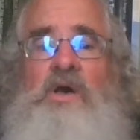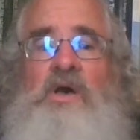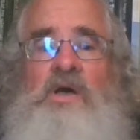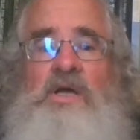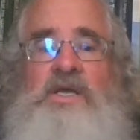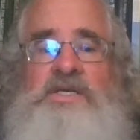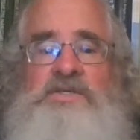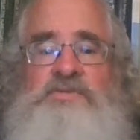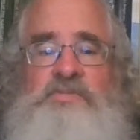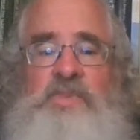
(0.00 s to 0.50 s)

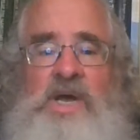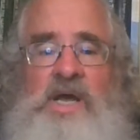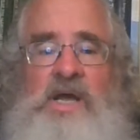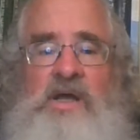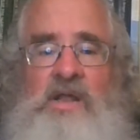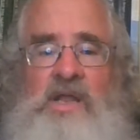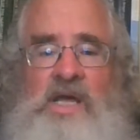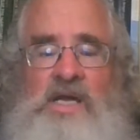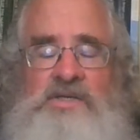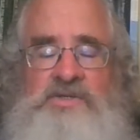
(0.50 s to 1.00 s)
His
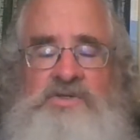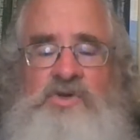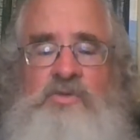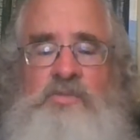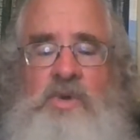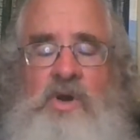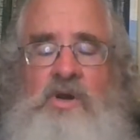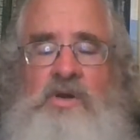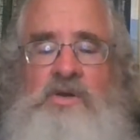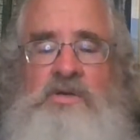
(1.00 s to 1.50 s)
biological
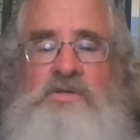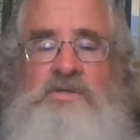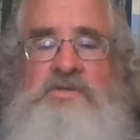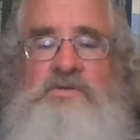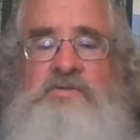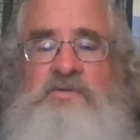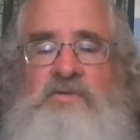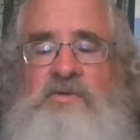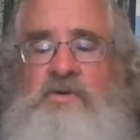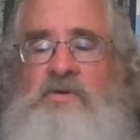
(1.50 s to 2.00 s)
markers
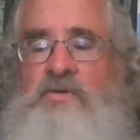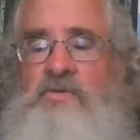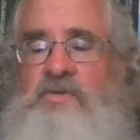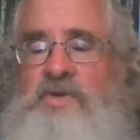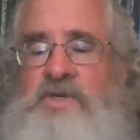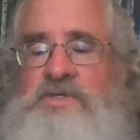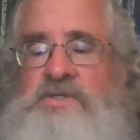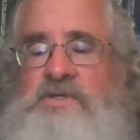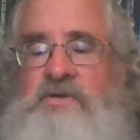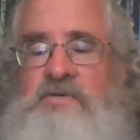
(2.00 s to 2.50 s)
for
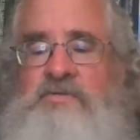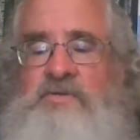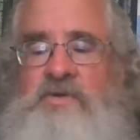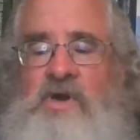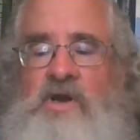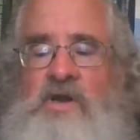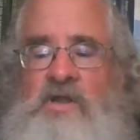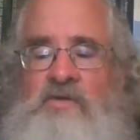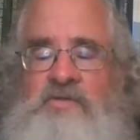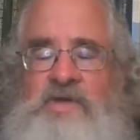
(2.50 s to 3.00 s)
risk of
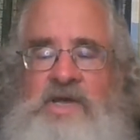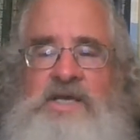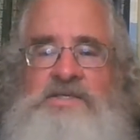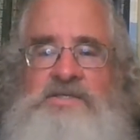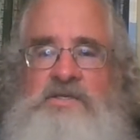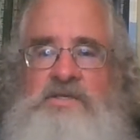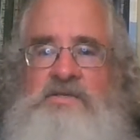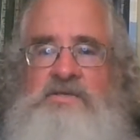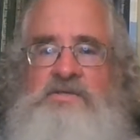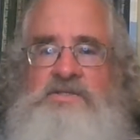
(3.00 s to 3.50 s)

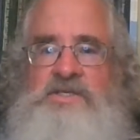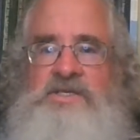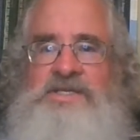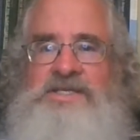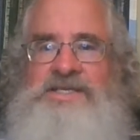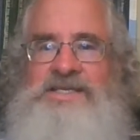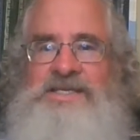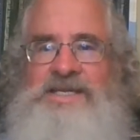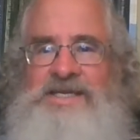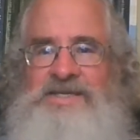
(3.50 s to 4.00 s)
cardiovascular
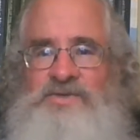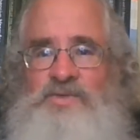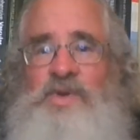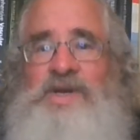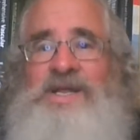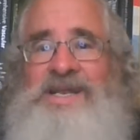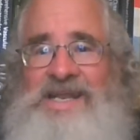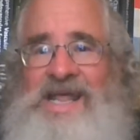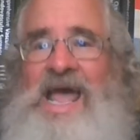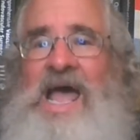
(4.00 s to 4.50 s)
disease
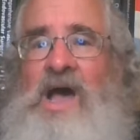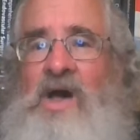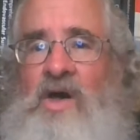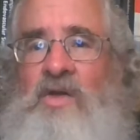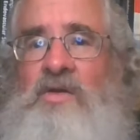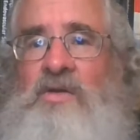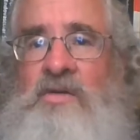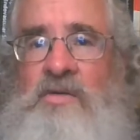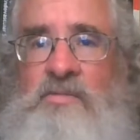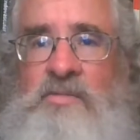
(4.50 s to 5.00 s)
went
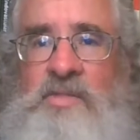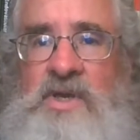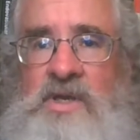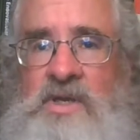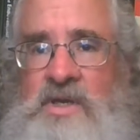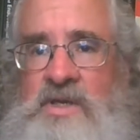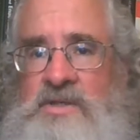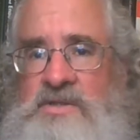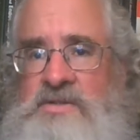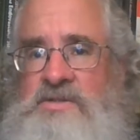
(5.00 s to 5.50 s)
down,
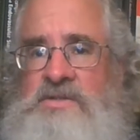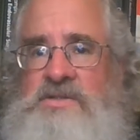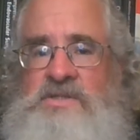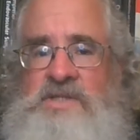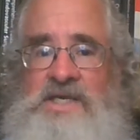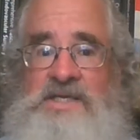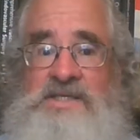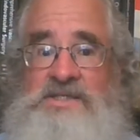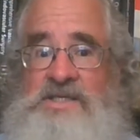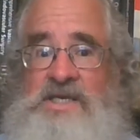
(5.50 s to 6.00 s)
because
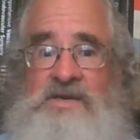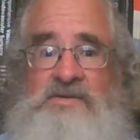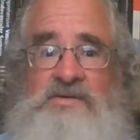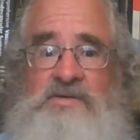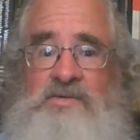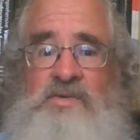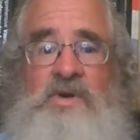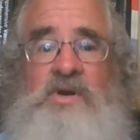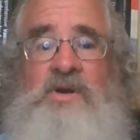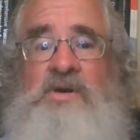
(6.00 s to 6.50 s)
that's how
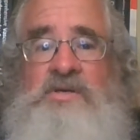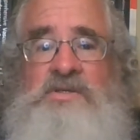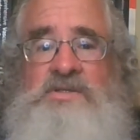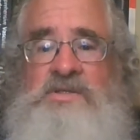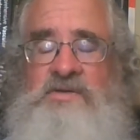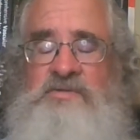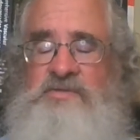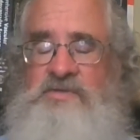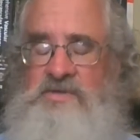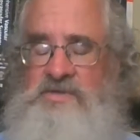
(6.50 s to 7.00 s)
it works
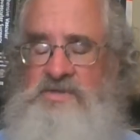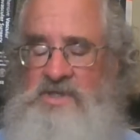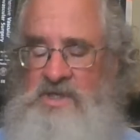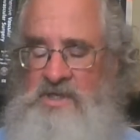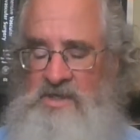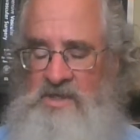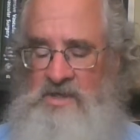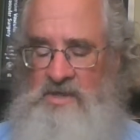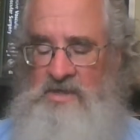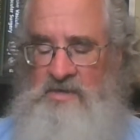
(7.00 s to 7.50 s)
if you're
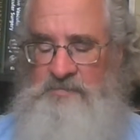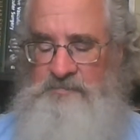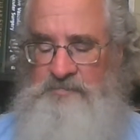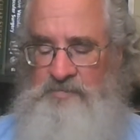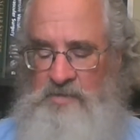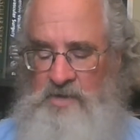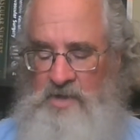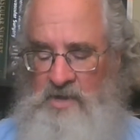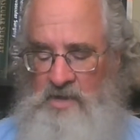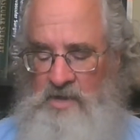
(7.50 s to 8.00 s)
skinnier.
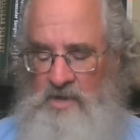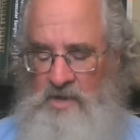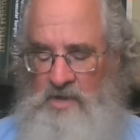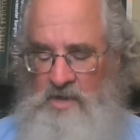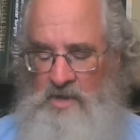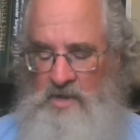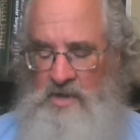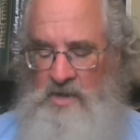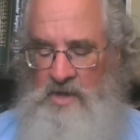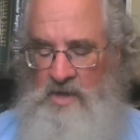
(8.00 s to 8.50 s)

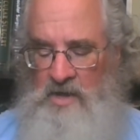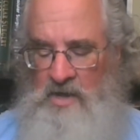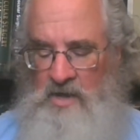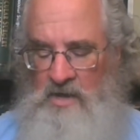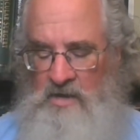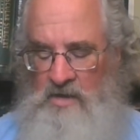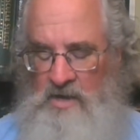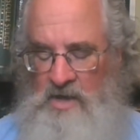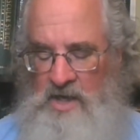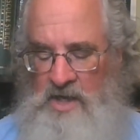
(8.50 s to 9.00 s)

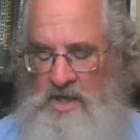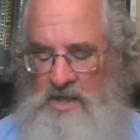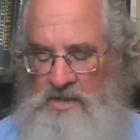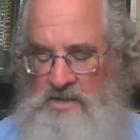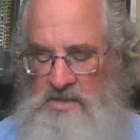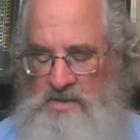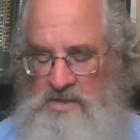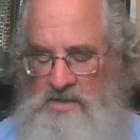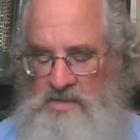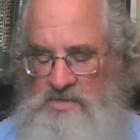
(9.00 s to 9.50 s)
All right,
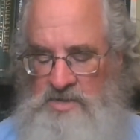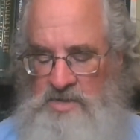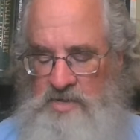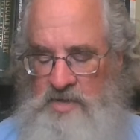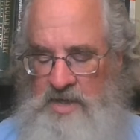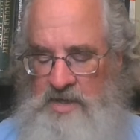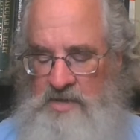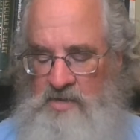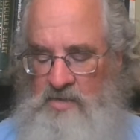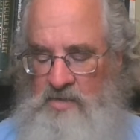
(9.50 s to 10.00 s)
user
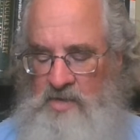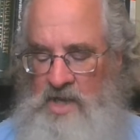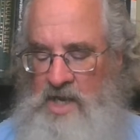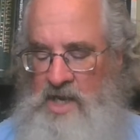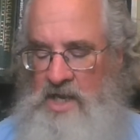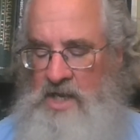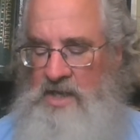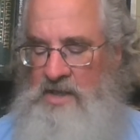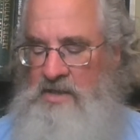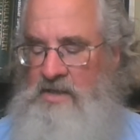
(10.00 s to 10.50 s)

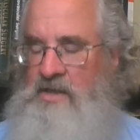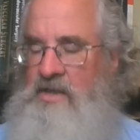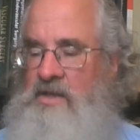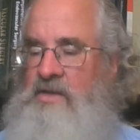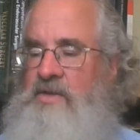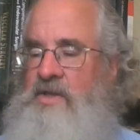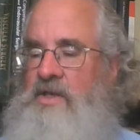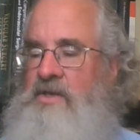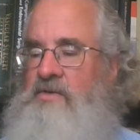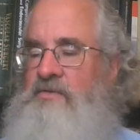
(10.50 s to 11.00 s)
809,
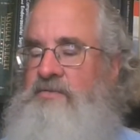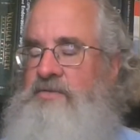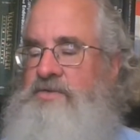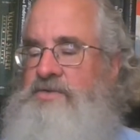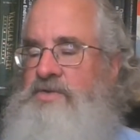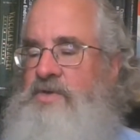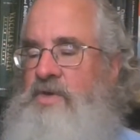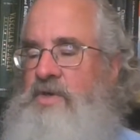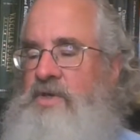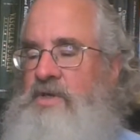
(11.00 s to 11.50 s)
thank you for
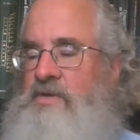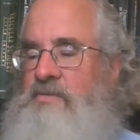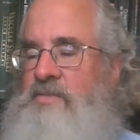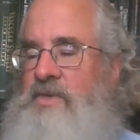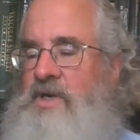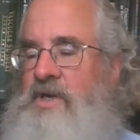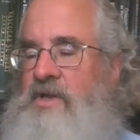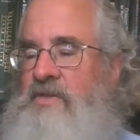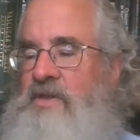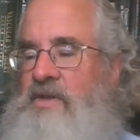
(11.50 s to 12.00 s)
joining,
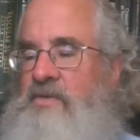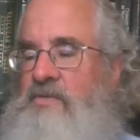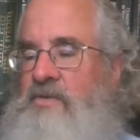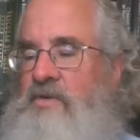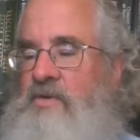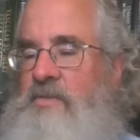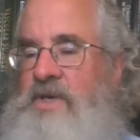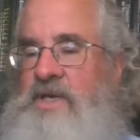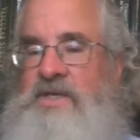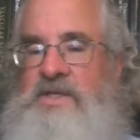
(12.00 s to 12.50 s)
but I think
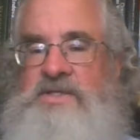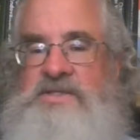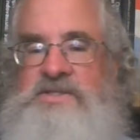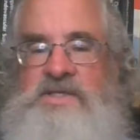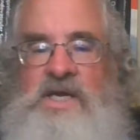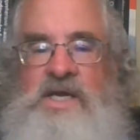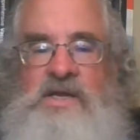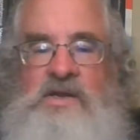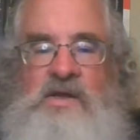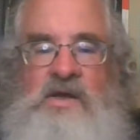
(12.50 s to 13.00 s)
we're about to
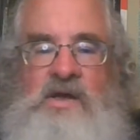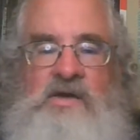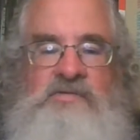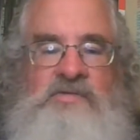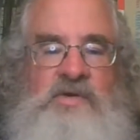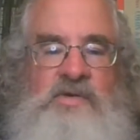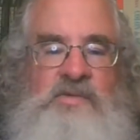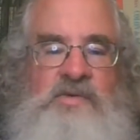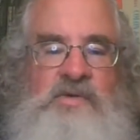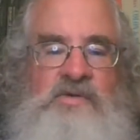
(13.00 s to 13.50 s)
sign off.
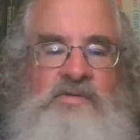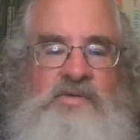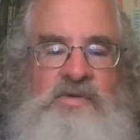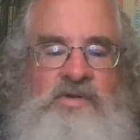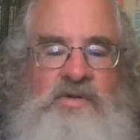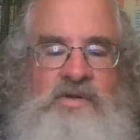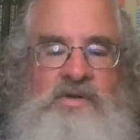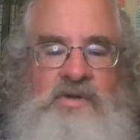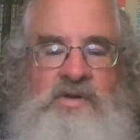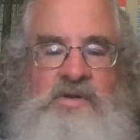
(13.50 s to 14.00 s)
I want to
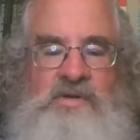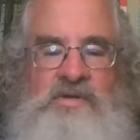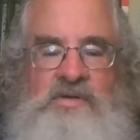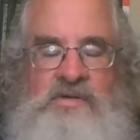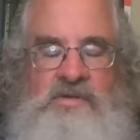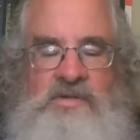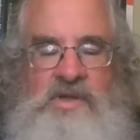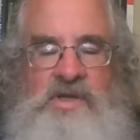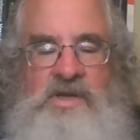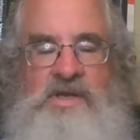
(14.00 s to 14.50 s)
really
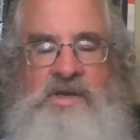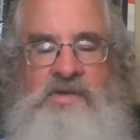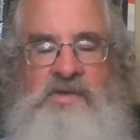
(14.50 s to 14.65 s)
thank